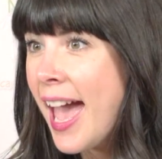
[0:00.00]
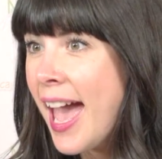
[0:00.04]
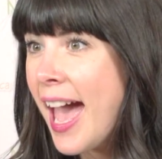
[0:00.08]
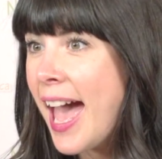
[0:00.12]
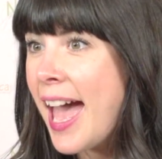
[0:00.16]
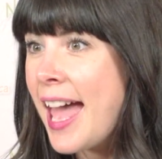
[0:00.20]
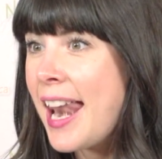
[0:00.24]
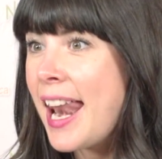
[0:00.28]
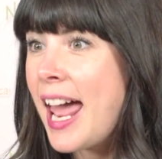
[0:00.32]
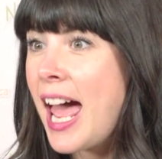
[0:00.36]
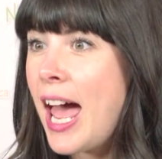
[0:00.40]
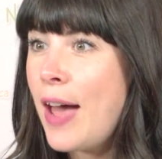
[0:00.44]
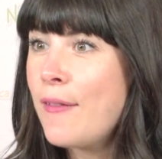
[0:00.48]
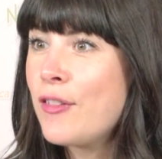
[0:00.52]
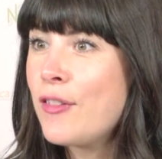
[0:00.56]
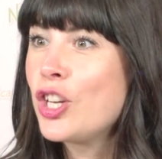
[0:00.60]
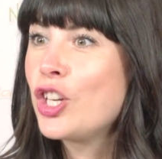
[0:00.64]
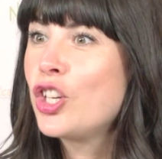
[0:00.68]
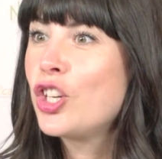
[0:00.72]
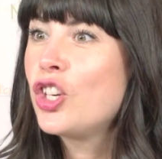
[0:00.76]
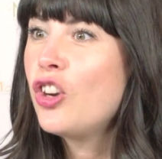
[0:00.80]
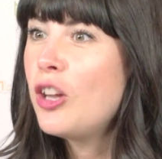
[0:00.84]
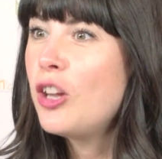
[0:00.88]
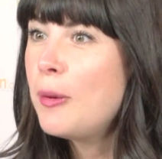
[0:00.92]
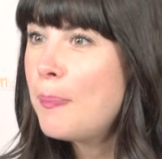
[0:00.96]
And
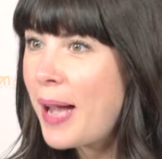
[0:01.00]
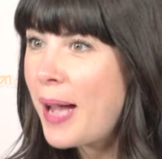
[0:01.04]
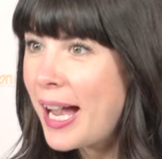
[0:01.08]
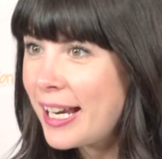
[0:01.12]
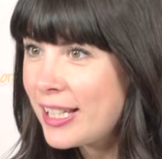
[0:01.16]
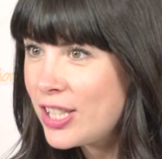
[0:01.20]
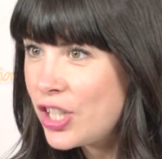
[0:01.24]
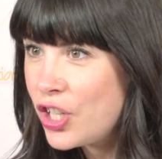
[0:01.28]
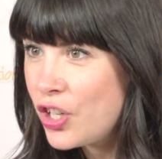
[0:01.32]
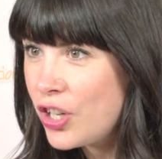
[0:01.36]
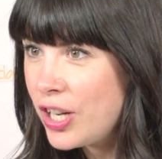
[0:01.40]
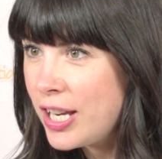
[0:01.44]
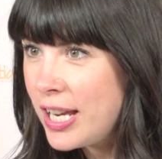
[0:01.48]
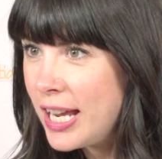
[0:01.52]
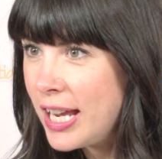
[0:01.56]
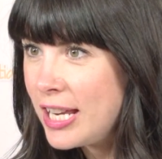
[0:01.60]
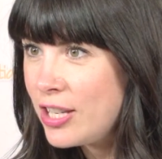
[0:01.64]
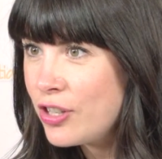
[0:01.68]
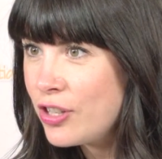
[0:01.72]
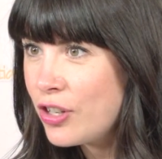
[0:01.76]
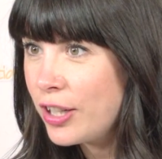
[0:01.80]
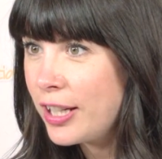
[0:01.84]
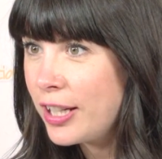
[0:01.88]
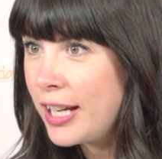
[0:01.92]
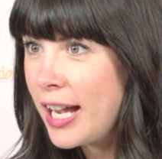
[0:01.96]
having good bacteria
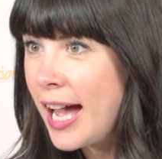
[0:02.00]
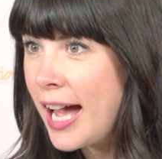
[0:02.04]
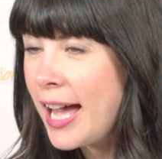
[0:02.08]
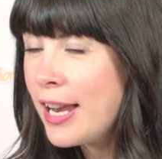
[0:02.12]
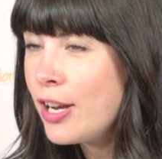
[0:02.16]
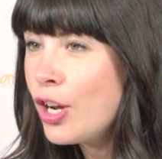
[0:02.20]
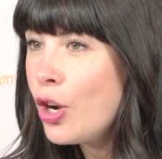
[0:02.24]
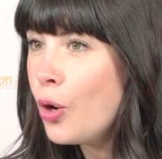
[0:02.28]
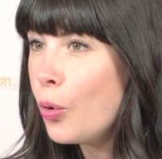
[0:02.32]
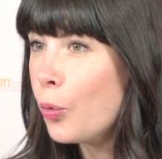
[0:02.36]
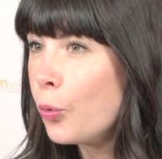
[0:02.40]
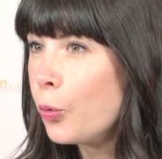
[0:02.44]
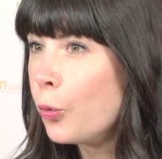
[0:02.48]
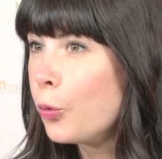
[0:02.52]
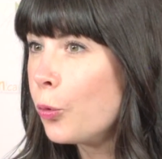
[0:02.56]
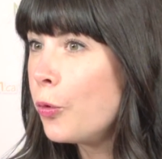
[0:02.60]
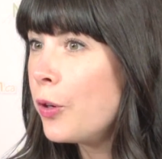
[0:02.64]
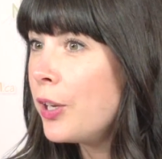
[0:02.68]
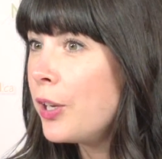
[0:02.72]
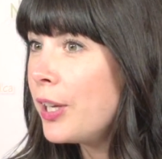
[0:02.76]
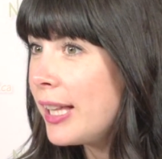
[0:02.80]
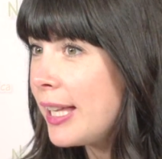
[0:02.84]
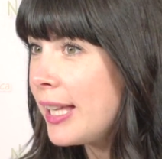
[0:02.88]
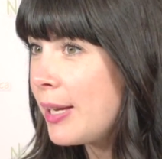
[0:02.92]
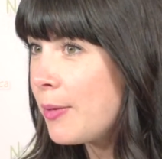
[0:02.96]
in your gut
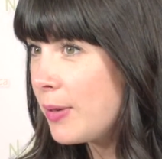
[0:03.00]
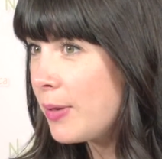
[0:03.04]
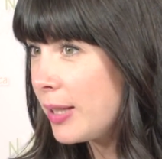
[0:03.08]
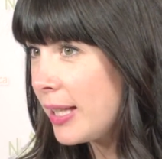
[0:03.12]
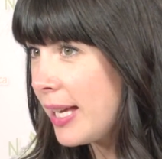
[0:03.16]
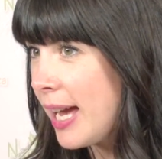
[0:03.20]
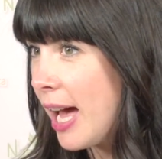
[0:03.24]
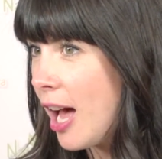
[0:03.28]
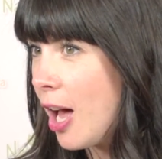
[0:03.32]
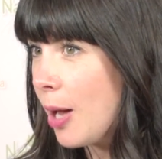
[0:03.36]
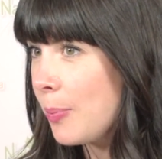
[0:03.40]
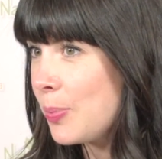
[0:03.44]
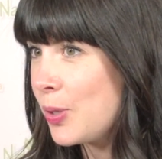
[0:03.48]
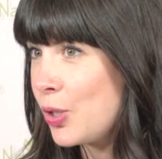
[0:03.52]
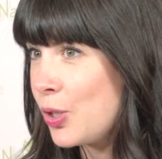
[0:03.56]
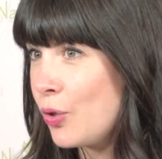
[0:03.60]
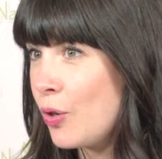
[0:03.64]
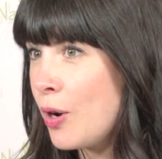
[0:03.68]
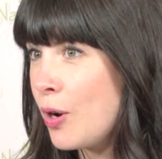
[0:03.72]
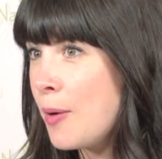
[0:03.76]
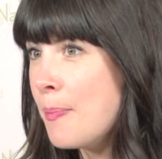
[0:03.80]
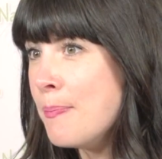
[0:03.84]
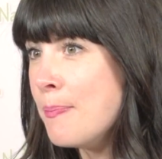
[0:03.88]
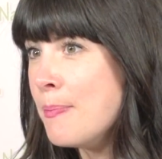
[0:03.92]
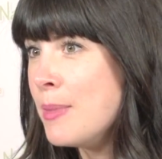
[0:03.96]
really, really helps
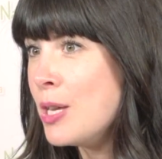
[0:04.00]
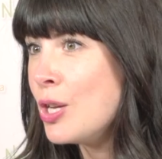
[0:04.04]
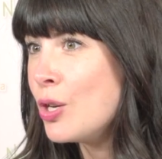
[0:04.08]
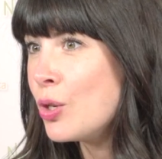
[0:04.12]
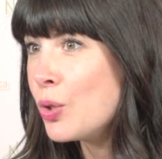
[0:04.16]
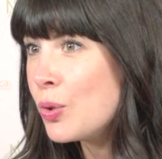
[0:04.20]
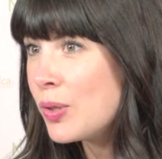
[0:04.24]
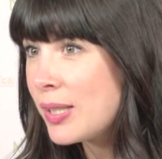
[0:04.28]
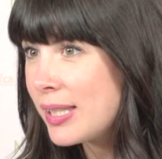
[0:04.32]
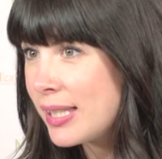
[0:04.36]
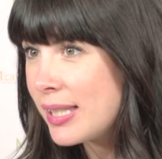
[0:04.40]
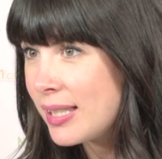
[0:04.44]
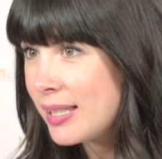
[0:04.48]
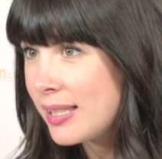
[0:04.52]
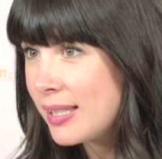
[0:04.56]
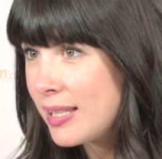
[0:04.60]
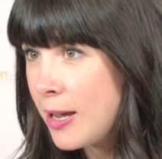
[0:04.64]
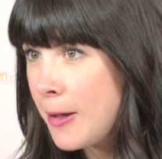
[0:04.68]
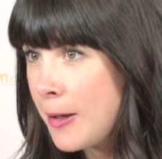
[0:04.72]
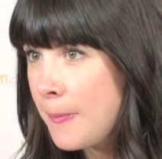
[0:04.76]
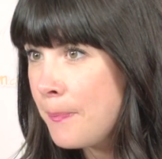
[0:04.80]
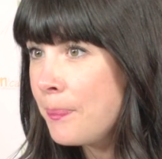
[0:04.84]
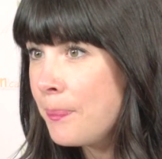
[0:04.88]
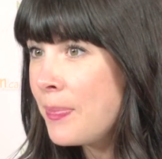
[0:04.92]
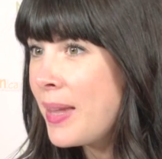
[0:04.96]
your immune
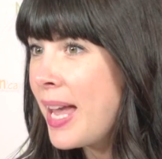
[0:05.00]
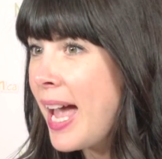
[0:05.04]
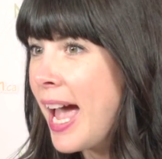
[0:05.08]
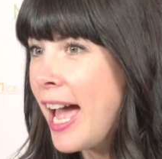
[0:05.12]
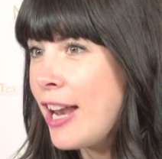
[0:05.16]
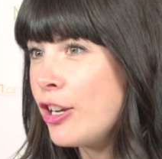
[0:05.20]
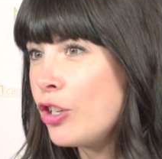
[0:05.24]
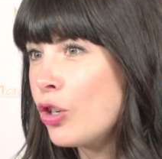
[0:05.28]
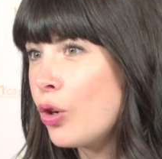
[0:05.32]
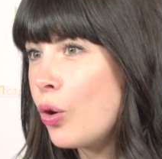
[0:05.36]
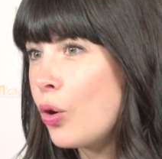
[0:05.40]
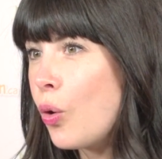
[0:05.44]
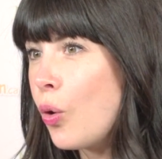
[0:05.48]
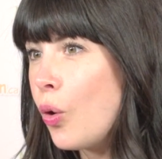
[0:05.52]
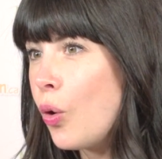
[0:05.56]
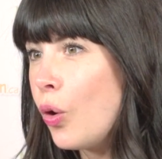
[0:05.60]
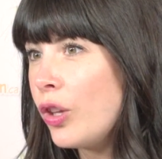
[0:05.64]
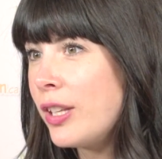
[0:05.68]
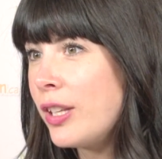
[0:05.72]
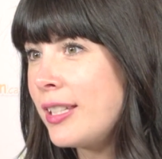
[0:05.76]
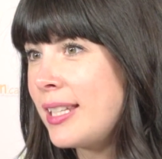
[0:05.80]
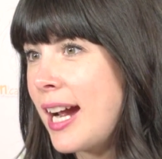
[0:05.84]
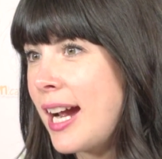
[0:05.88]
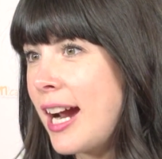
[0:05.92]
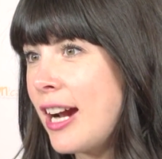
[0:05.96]
system and your
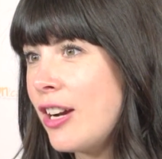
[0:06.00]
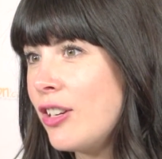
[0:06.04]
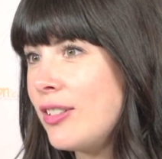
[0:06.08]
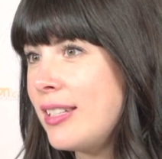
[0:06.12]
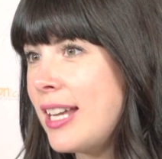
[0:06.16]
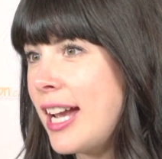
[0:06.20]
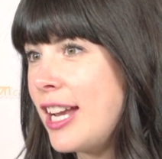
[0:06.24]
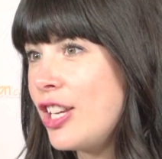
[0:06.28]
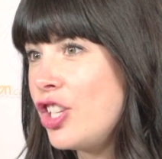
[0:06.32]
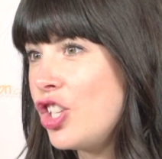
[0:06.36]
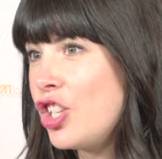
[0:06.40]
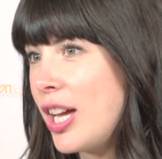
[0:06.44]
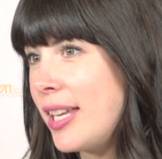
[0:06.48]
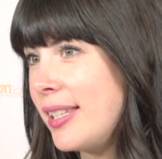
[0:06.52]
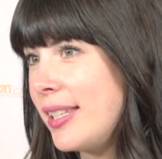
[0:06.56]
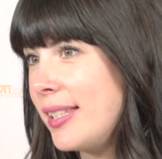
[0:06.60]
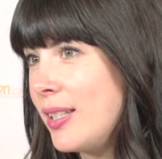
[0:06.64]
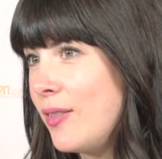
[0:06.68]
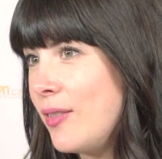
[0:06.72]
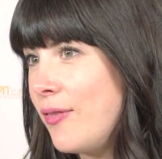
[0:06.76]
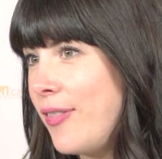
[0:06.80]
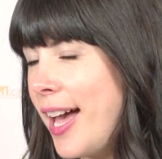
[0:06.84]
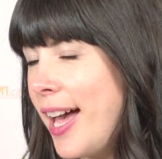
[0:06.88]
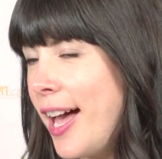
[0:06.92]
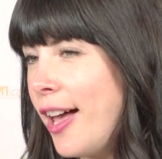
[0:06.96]
whole entire
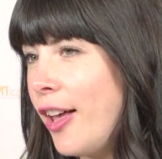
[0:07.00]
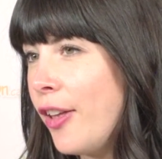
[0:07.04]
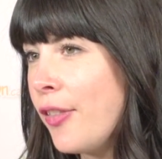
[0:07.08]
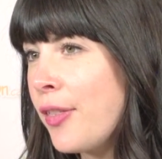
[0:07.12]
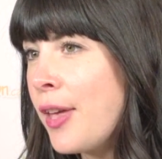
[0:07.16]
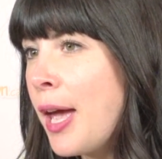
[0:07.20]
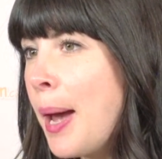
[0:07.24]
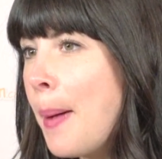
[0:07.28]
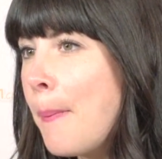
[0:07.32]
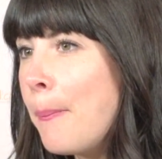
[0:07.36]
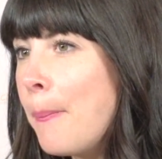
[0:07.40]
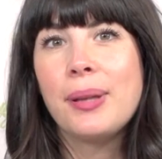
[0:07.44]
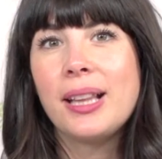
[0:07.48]
digestive health,